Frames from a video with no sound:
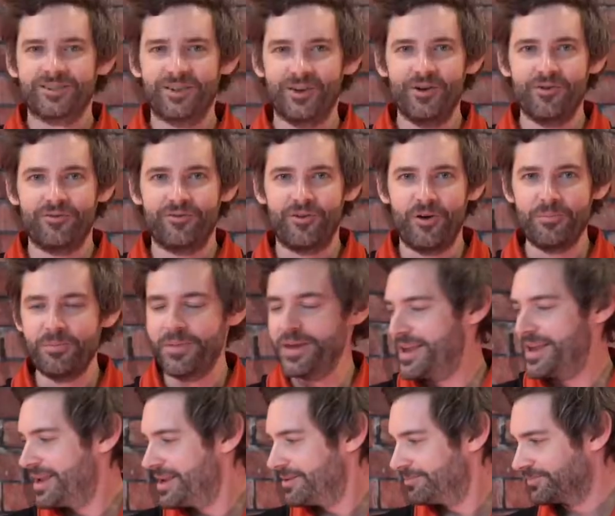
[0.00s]
So from
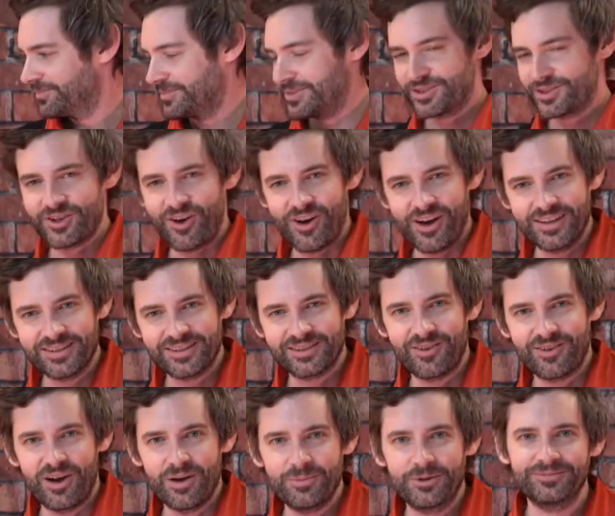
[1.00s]
me, Science
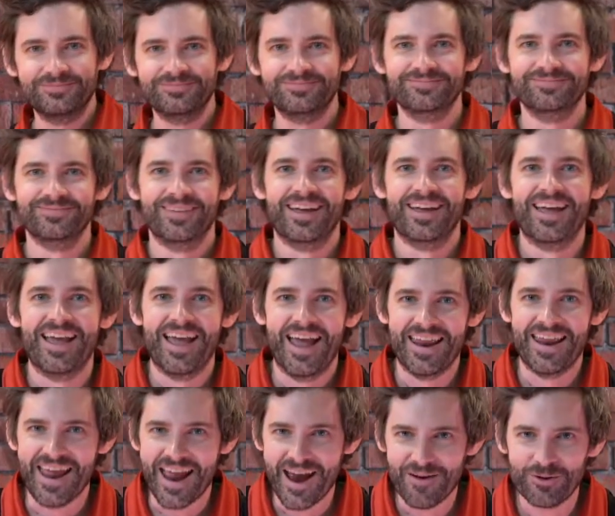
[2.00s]
Simon,
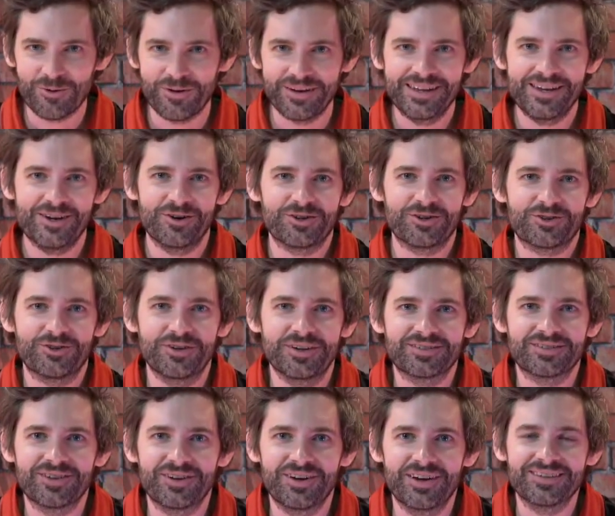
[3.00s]
and everyone here at
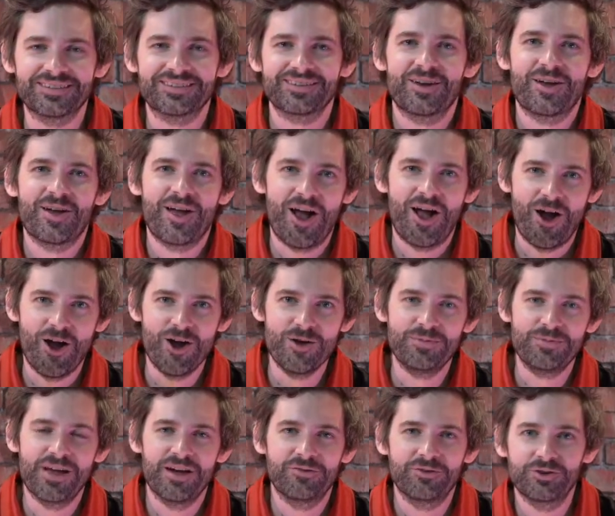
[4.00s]
Street Science,
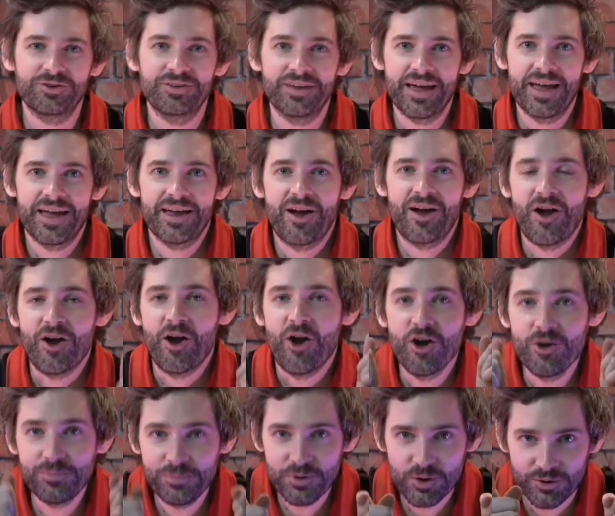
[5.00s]
hope you have a good day. I
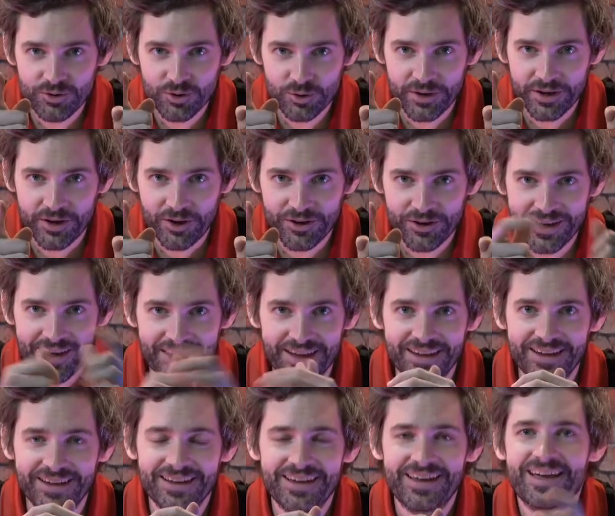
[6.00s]
hope you are doing
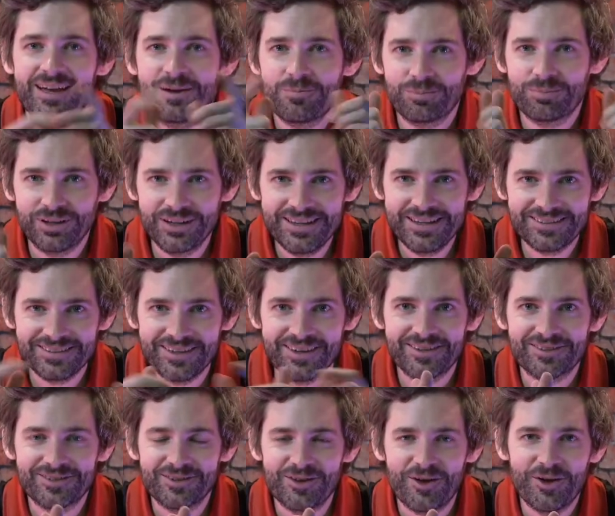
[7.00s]
okay. Please let
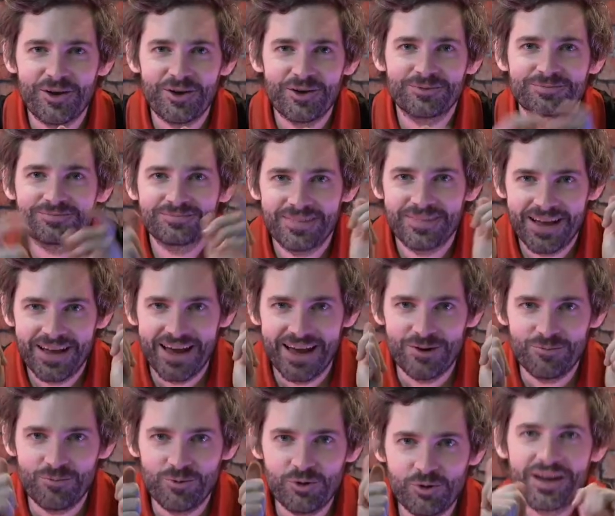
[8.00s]
us know,
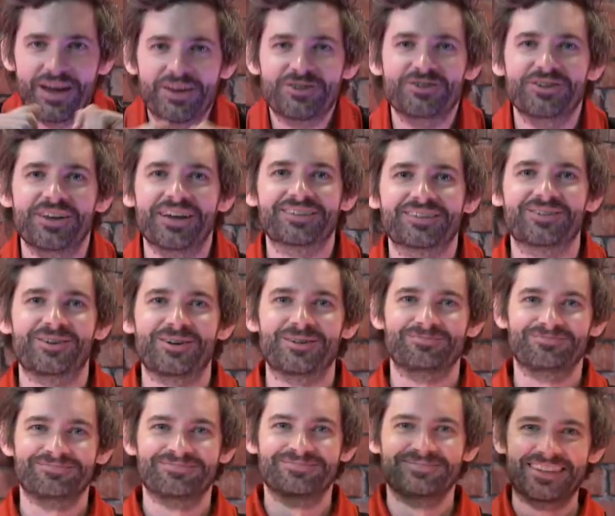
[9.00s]
and we'll catch you next
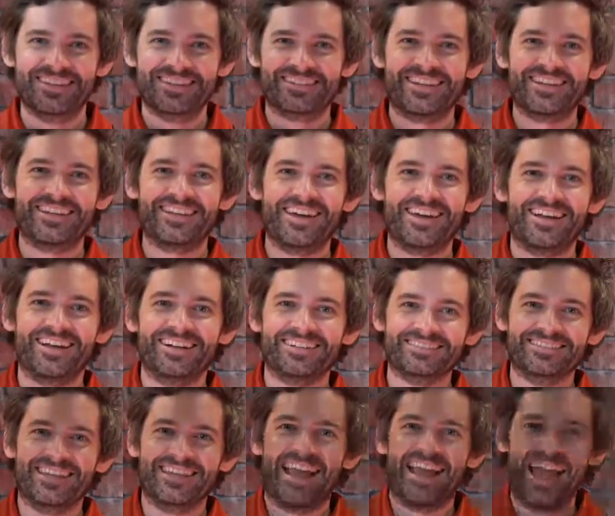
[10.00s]
time. See you later.